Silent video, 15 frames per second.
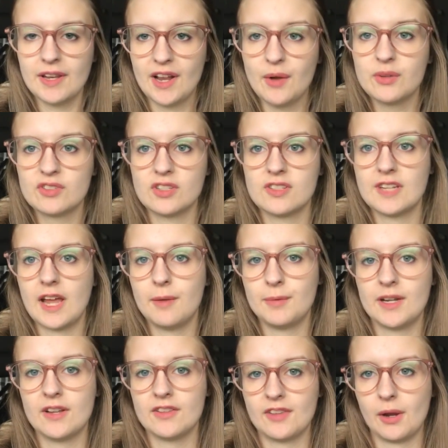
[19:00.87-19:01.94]
that I was just at
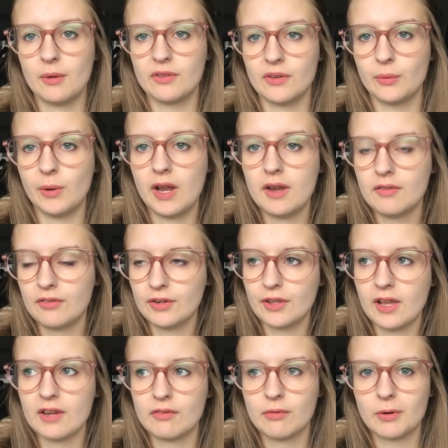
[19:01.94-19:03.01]
because I was away for
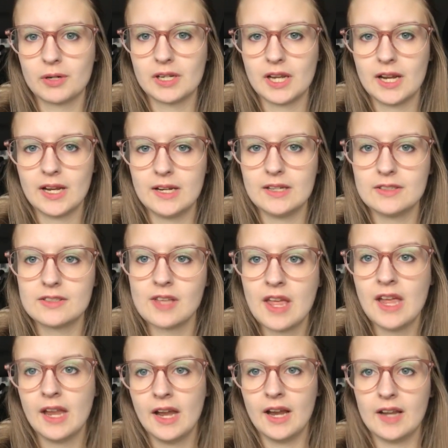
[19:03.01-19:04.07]
like four days
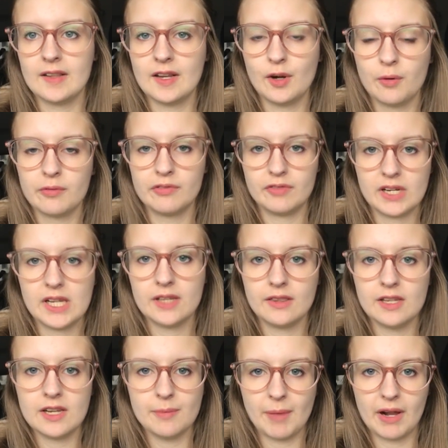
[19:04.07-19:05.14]
and they don't feed
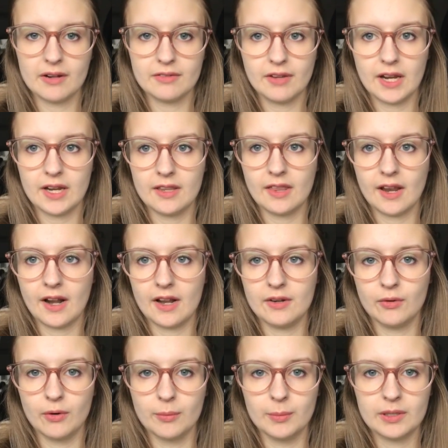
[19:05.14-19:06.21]
the amount of hay that I
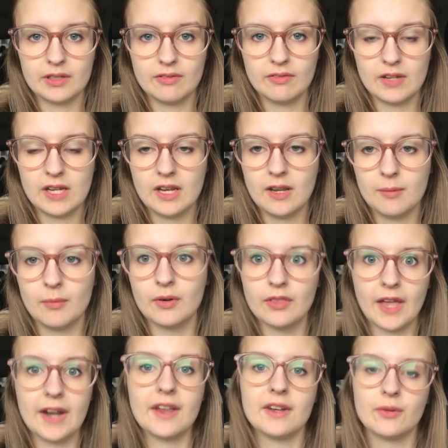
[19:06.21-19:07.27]
normally feed him or
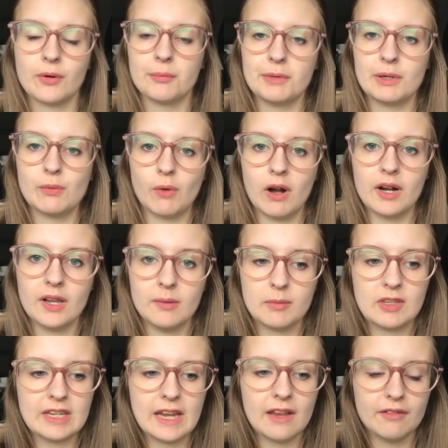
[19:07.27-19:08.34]
that I normally want him
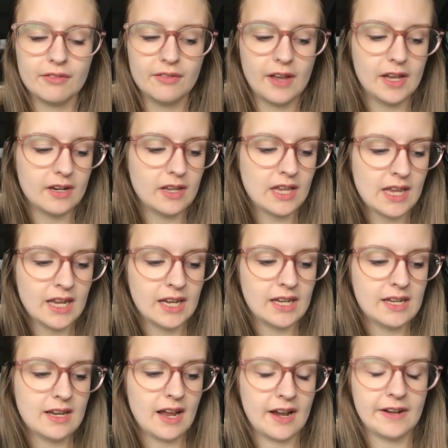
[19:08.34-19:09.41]
to get fed.
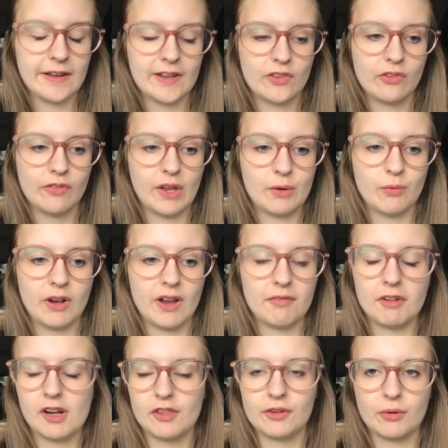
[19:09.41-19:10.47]
He kind of gets fed what
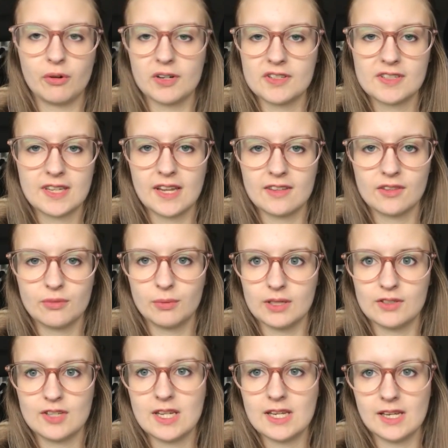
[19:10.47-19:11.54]
every other horse gets
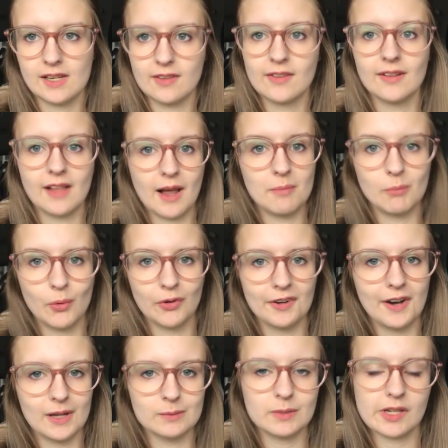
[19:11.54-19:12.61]
which he needs a lot more
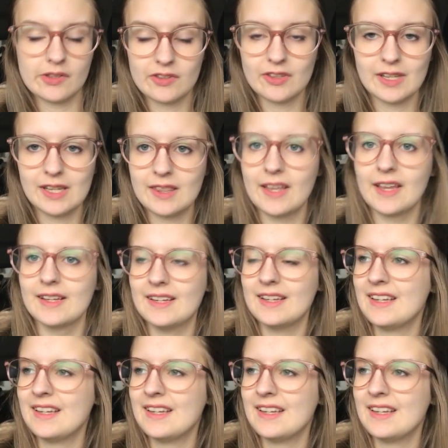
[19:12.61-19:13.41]
obviously than